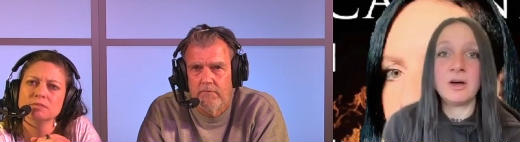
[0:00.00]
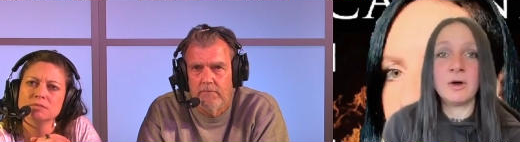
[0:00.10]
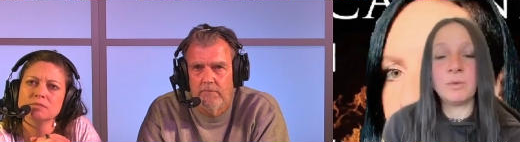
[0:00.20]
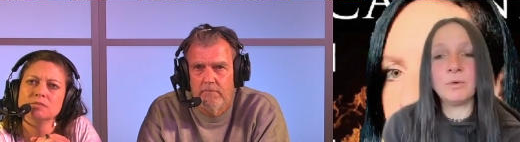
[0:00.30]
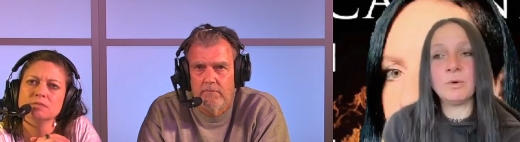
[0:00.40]

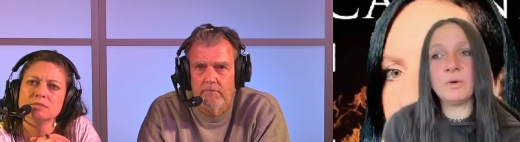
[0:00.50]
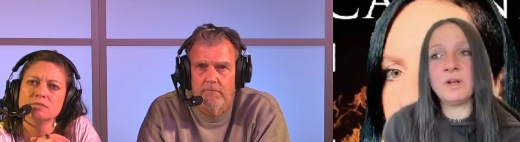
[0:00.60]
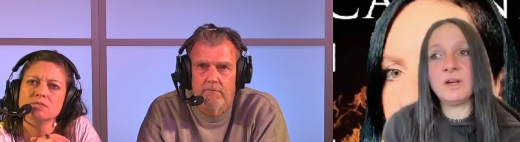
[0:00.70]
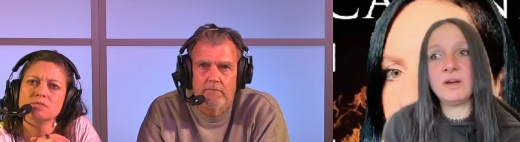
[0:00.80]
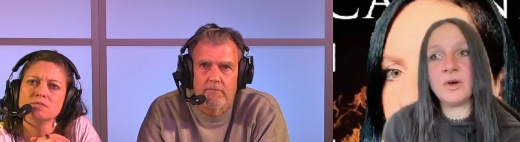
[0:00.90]
Speaker 1: are
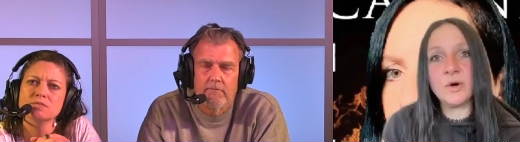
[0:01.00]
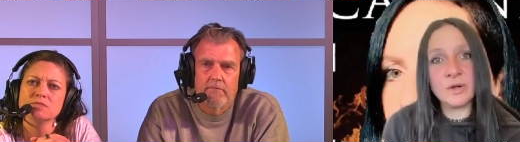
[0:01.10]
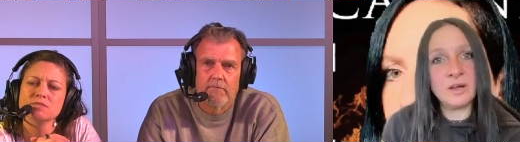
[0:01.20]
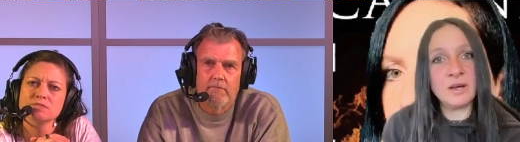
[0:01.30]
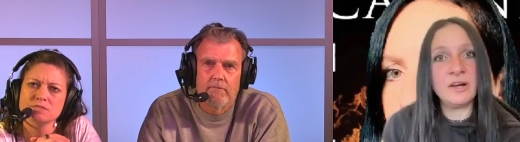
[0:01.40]
all
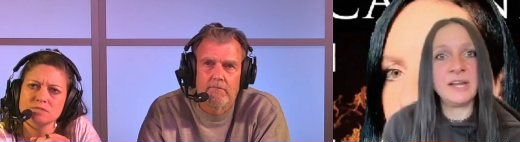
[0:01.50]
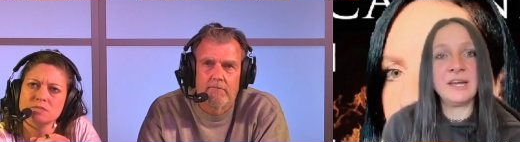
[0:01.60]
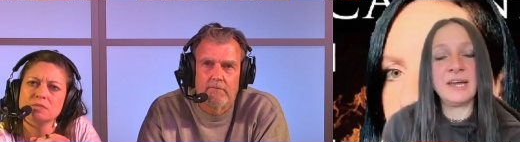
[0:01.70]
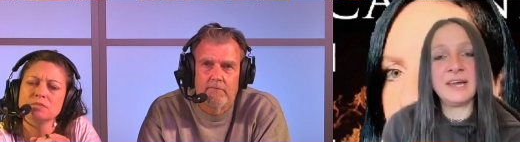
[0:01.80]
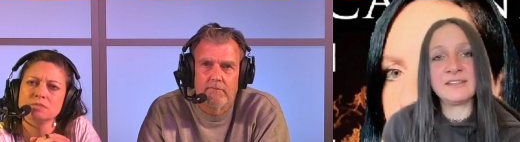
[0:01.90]

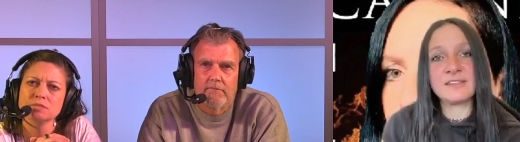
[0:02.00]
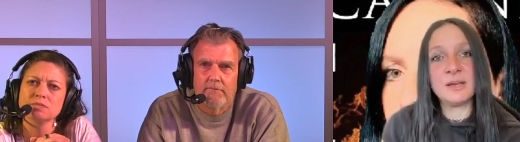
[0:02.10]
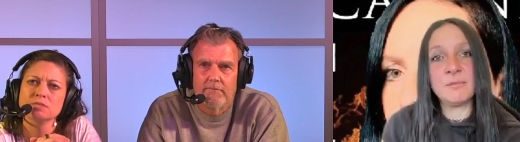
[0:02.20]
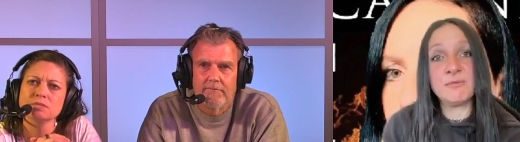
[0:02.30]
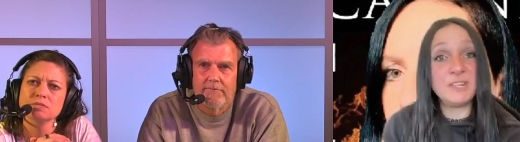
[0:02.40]
online as
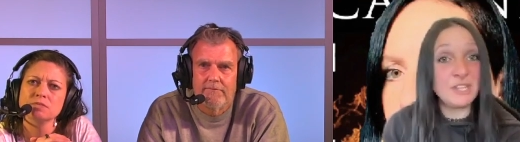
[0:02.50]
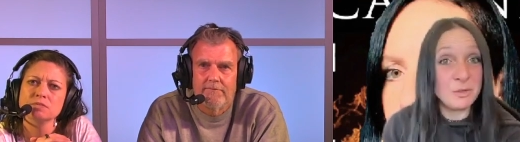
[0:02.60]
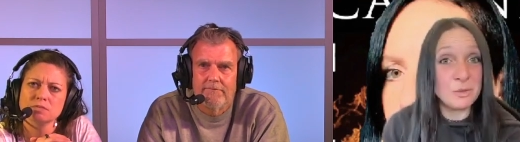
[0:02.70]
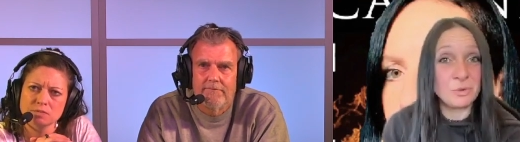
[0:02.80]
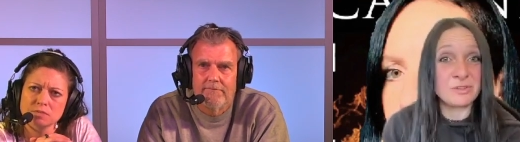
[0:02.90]
um,
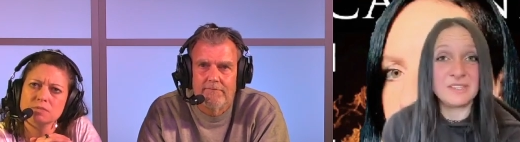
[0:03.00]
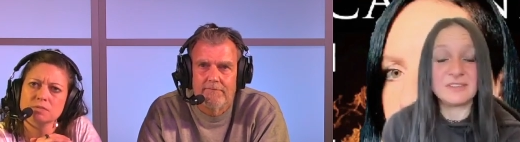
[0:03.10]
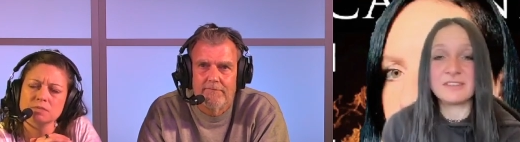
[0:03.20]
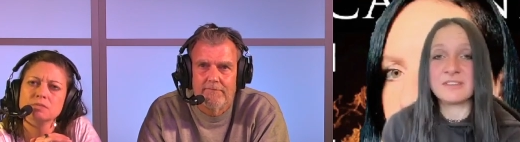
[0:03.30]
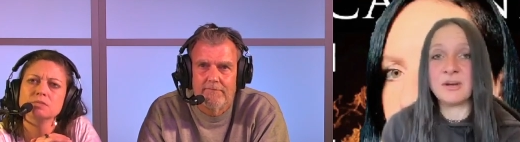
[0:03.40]
video
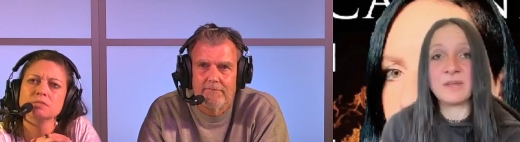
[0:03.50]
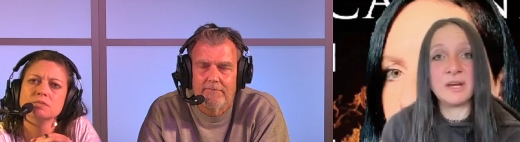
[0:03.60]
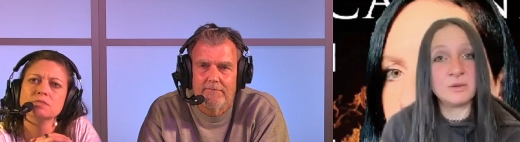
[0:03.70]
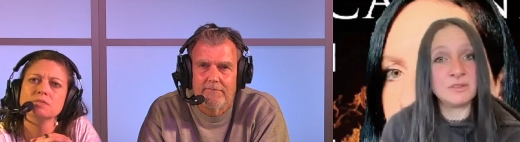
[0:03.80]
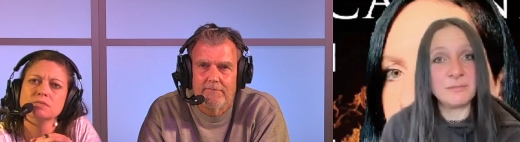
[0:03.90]
courses. So
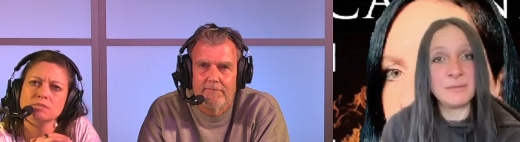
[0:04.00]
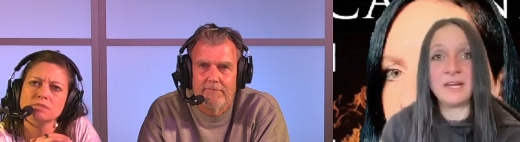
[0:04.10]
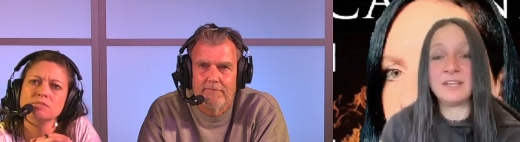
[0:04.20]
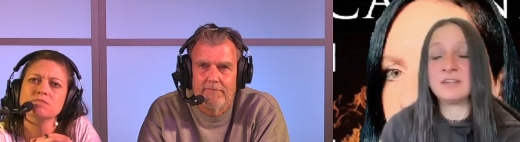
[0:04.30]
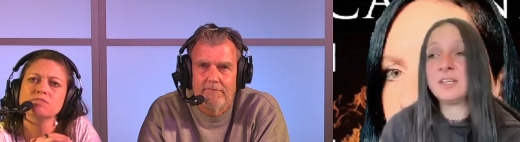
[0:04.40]
they're on
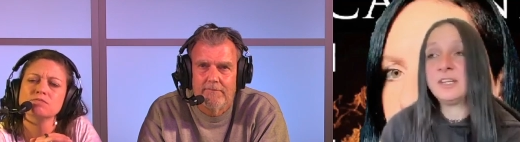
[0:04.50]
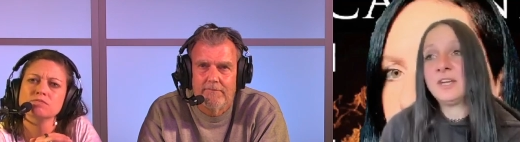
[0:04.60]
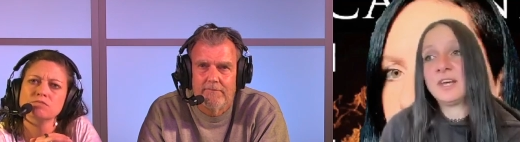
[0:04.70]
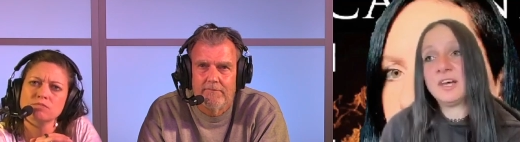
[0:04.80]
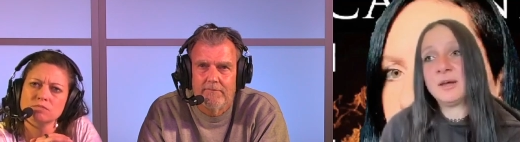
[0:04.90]
demand.
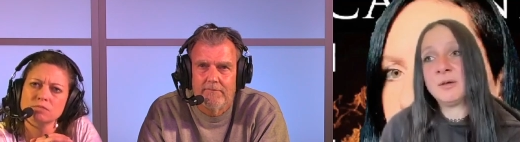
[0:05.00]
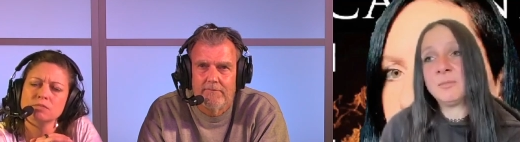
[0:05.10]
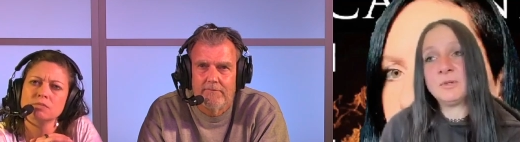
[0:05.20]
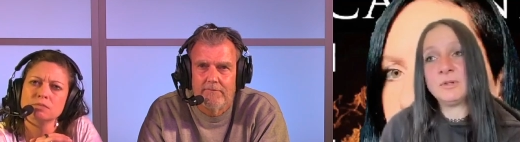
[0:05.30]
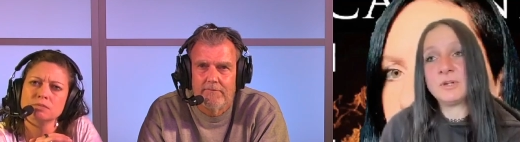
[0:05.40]

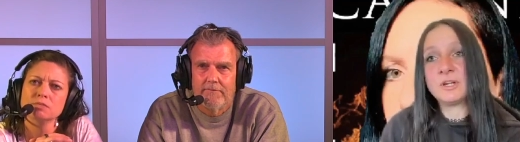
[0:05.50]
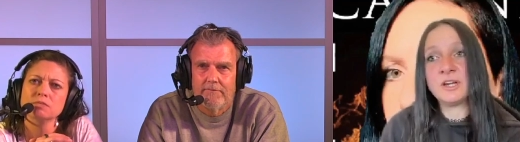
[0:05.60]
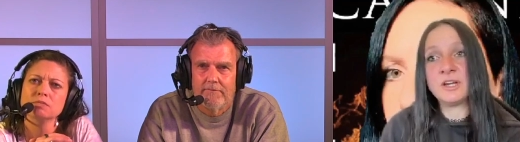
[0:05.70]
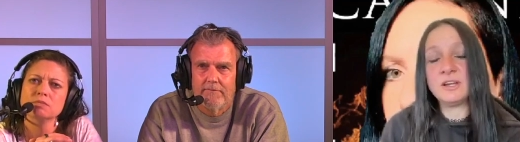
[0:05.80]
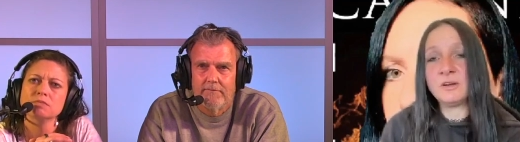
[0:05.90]
Um, you
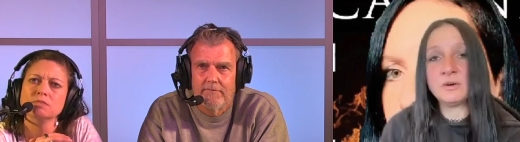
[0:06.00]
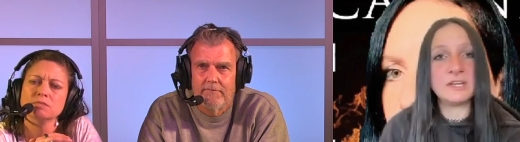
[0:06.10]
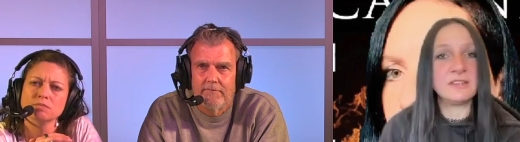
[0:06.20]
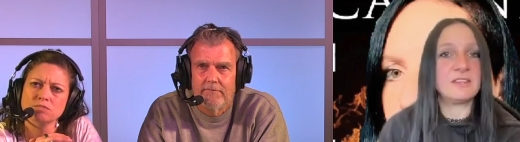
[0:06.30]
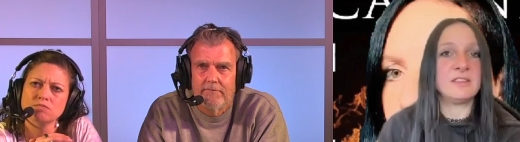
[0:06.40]
can log
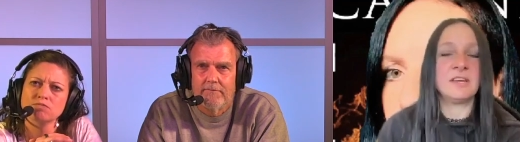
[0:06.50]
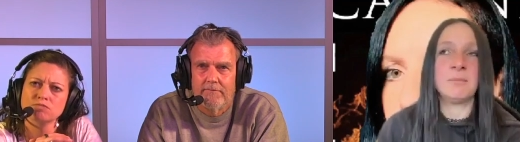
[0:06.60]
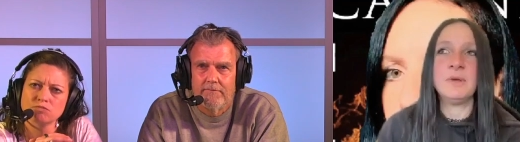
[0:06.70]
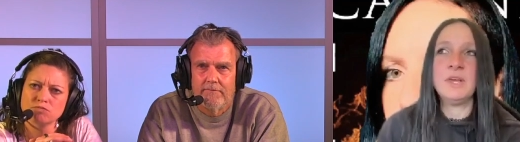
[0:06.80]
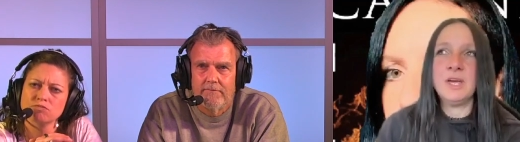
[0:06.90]
into
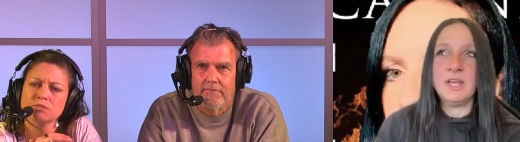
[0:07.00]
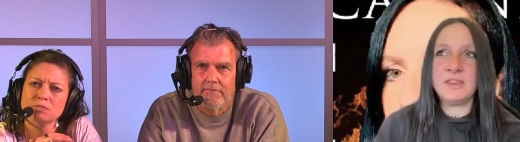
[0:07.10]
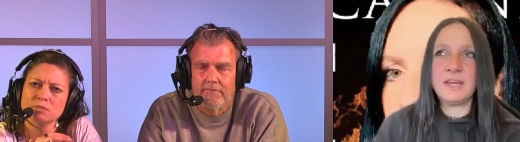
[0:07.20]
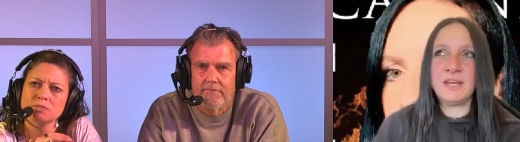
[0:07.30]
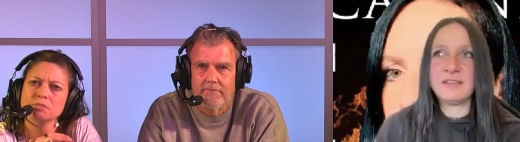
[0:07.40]
them.
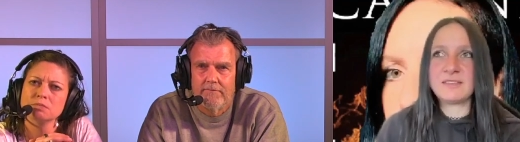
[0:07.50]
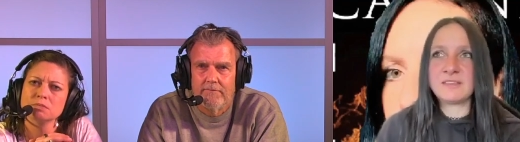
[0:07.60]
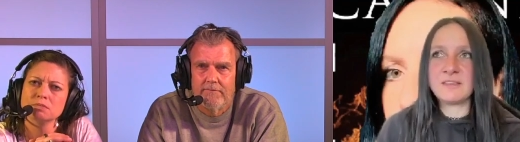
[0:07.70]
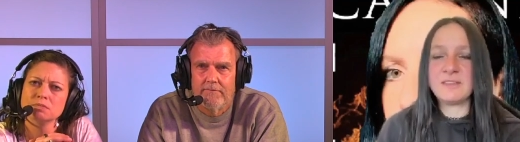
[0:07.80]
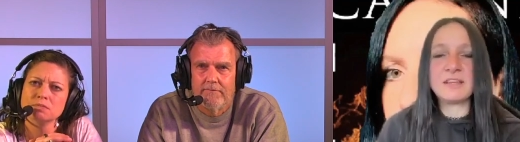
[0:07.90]

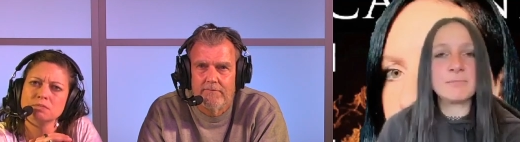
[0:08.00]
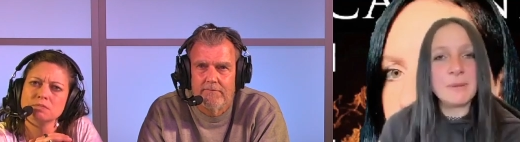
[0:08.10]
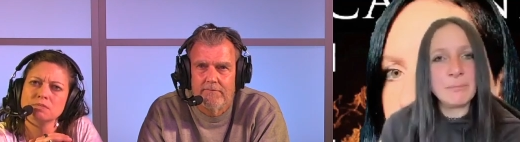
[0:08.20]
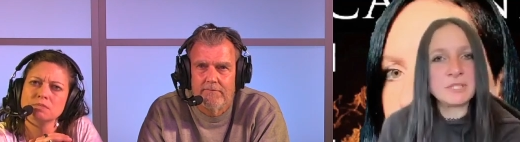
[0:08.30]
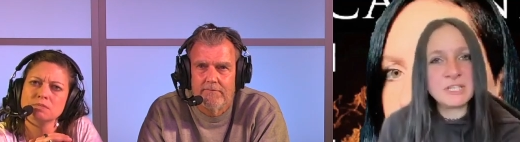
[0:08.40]
There's there's
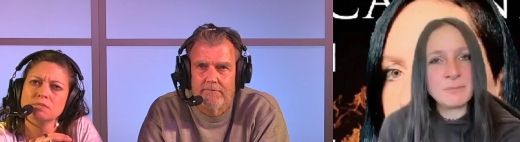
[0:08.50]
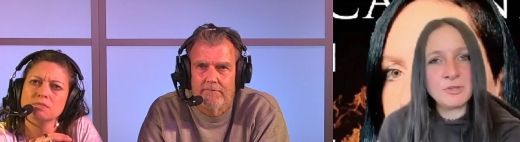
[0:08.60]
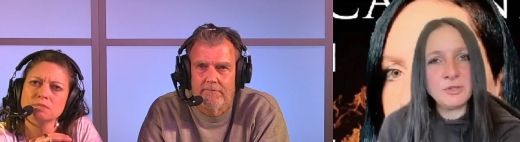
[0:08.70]
memberships